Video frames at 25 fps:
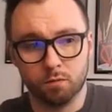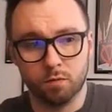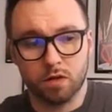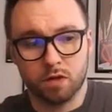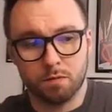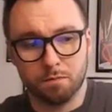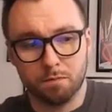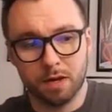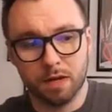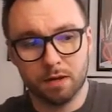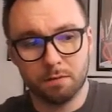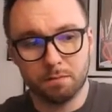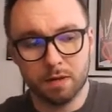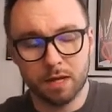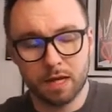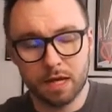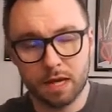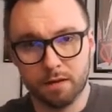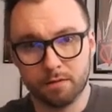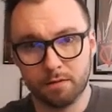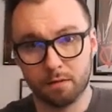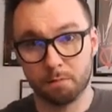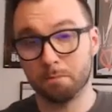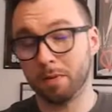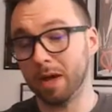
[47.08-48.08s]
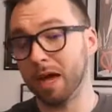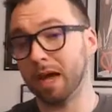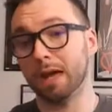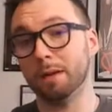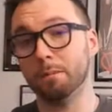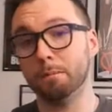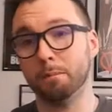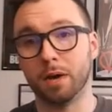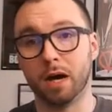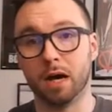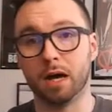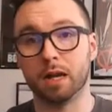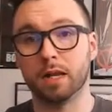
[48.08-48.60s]
which made me have a
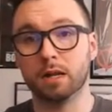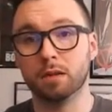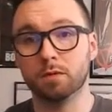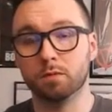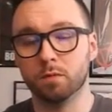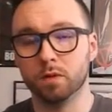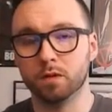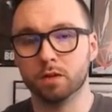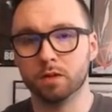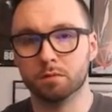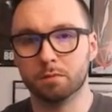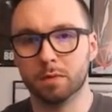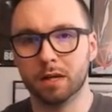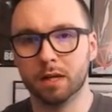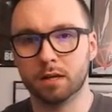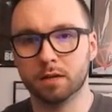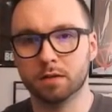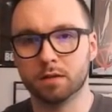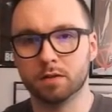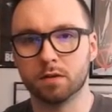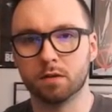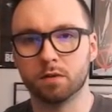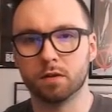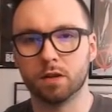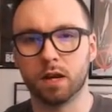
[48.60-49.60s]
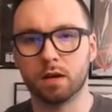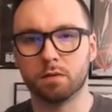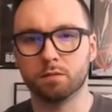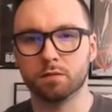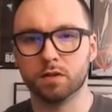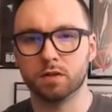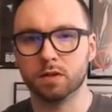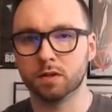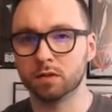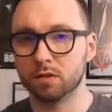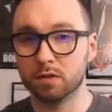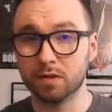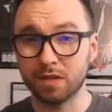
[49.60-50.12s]
bad body, which made it so that I was
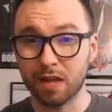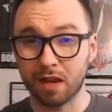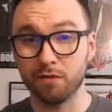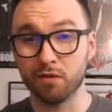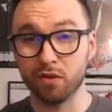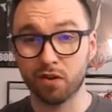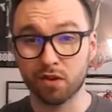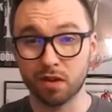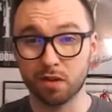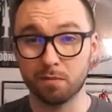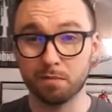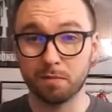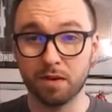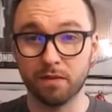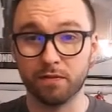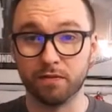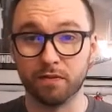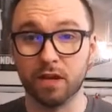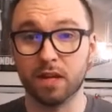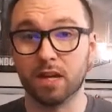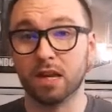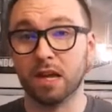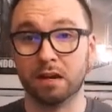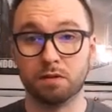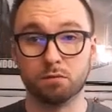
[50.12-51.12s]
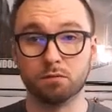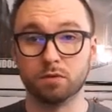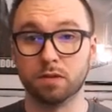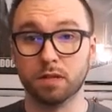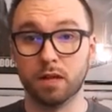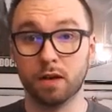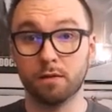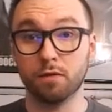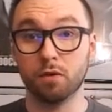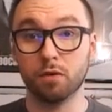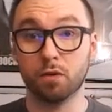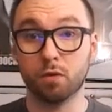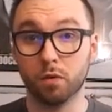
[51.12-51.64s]
just never going to be fit. I was
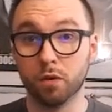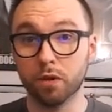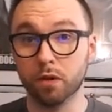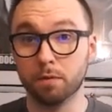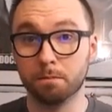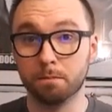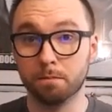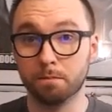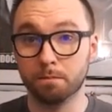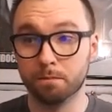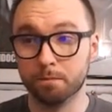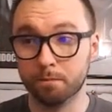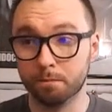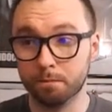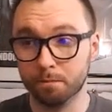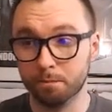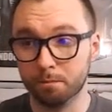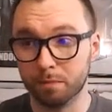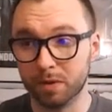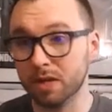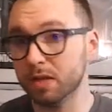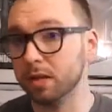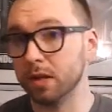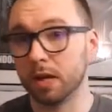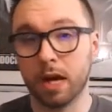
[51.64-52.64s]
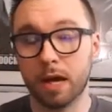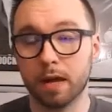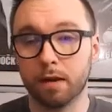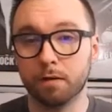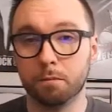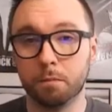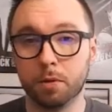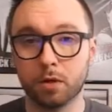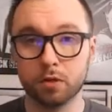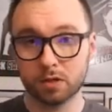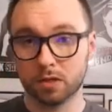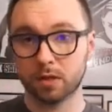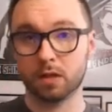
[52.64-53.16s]
never going to be the kind
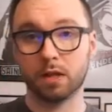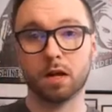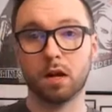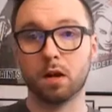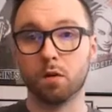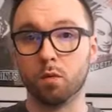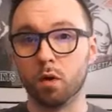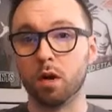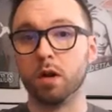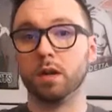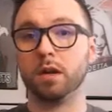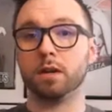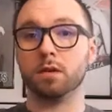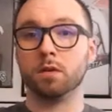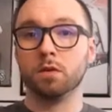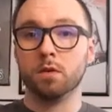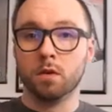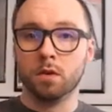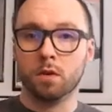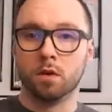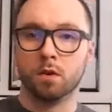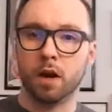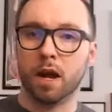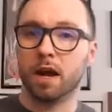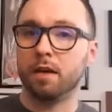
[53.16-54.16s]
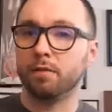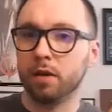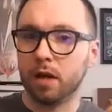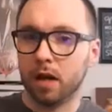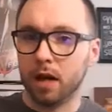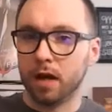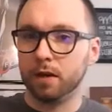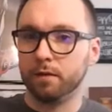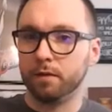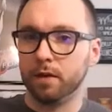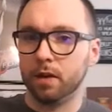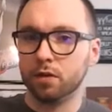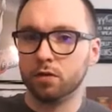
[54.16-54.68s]
of person that I wanted, or have the
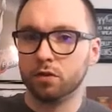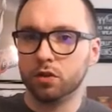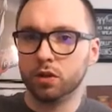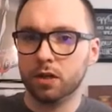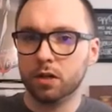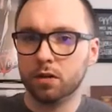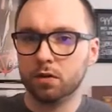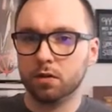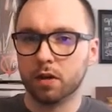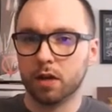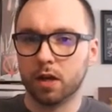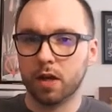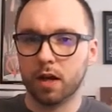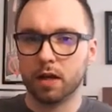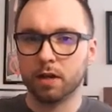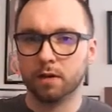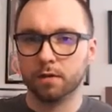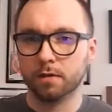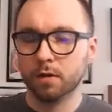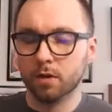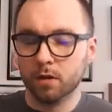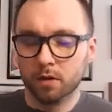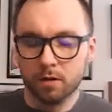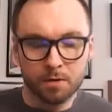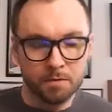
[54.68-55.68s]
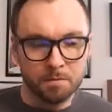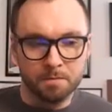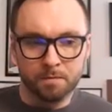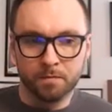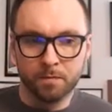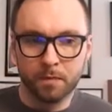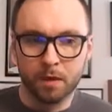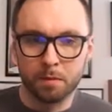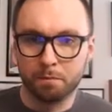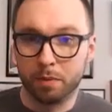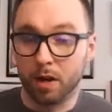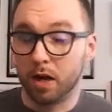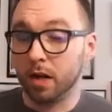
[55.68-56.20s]
kind of energy or the kind of
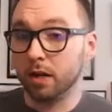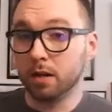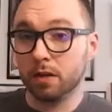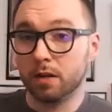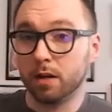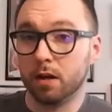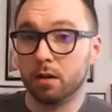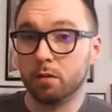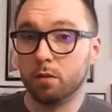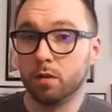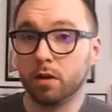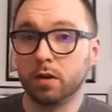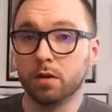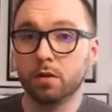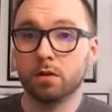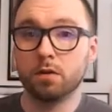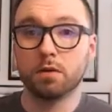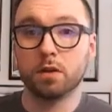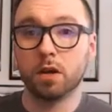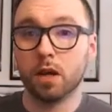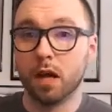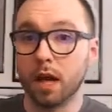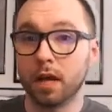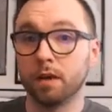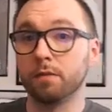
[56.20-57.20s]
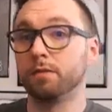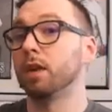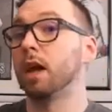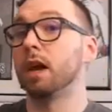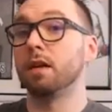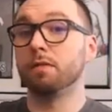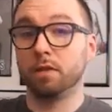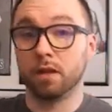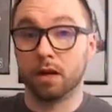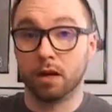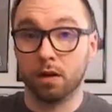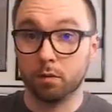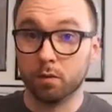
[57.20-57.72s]
body that I wanted, or the kind of
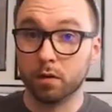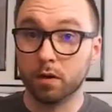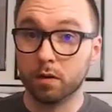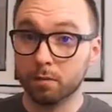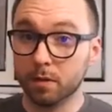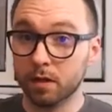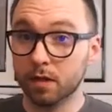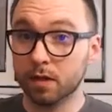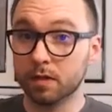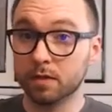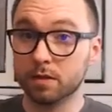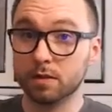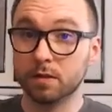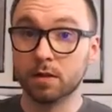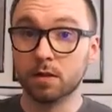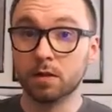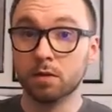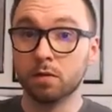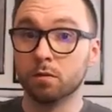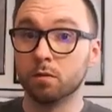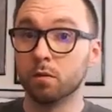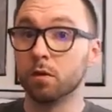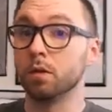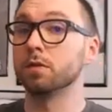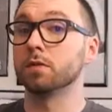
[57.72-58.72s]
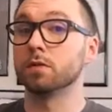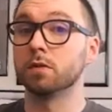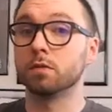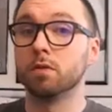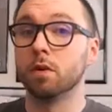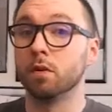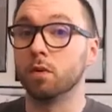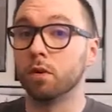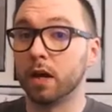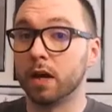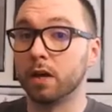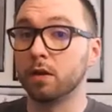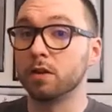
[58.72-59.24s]
life that I wanted, because, well,
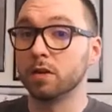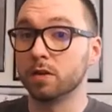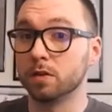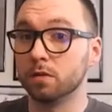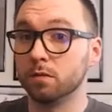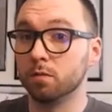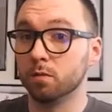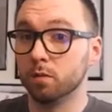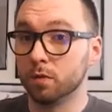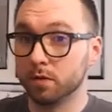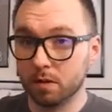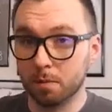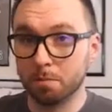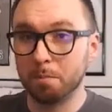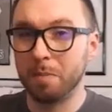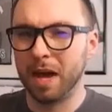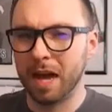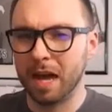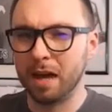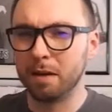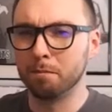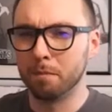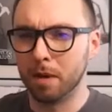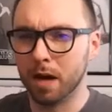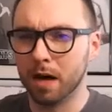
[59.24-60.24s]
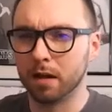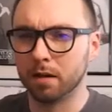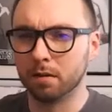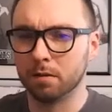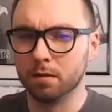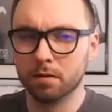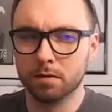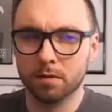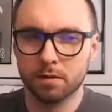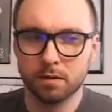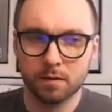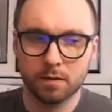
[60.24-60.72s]
screw it, I just was a bad model.